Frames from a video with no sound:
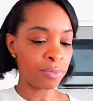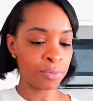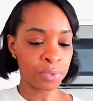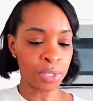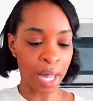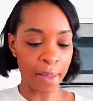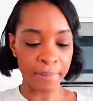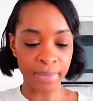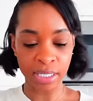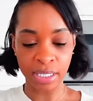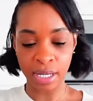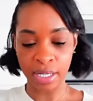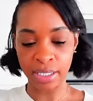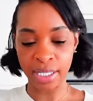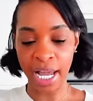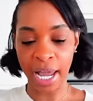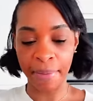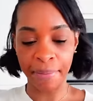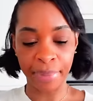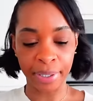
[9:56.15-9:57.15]
got Macy on
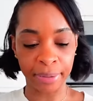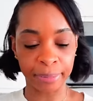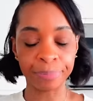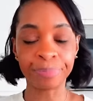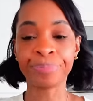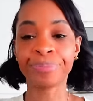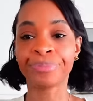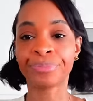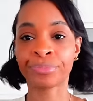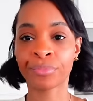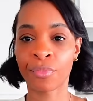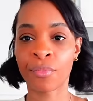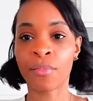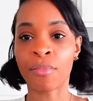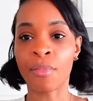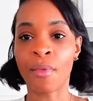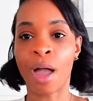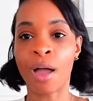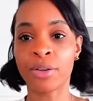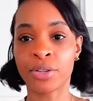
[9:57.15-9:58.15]
time. But
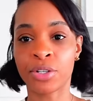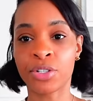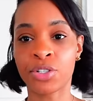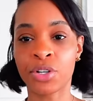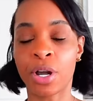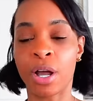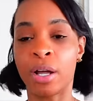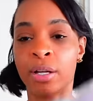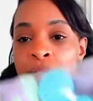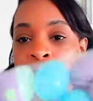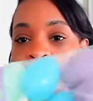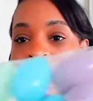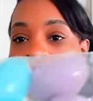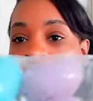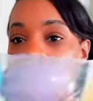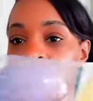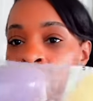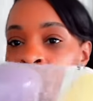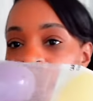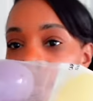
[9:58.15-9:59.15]
I was going to show y'all. So,